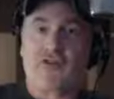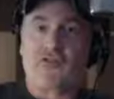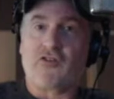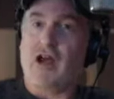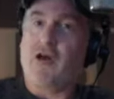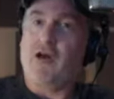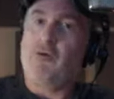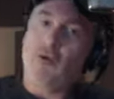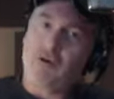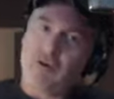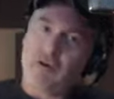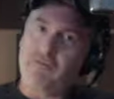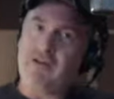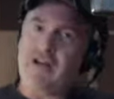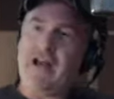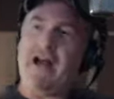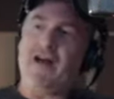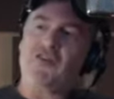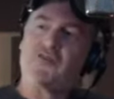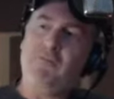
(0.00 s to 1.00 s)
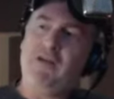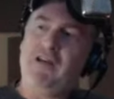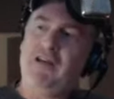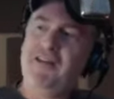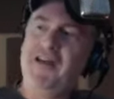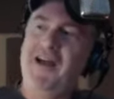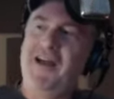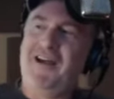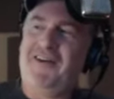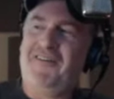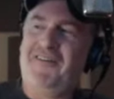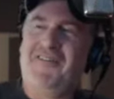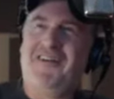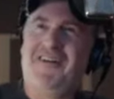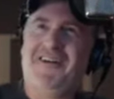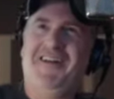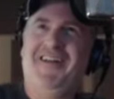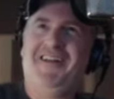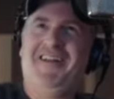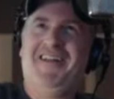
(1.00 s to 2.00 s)
I wouldn't have cast me in
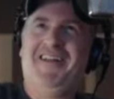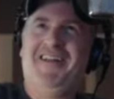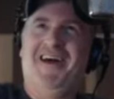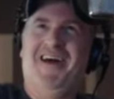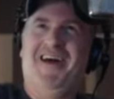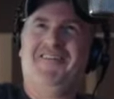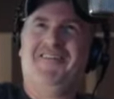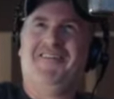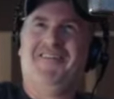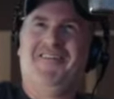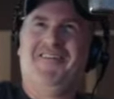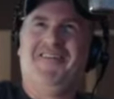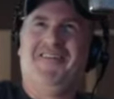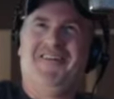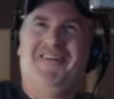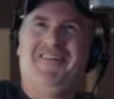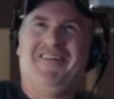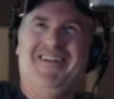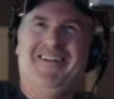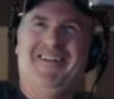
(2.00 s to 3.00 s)
in that role.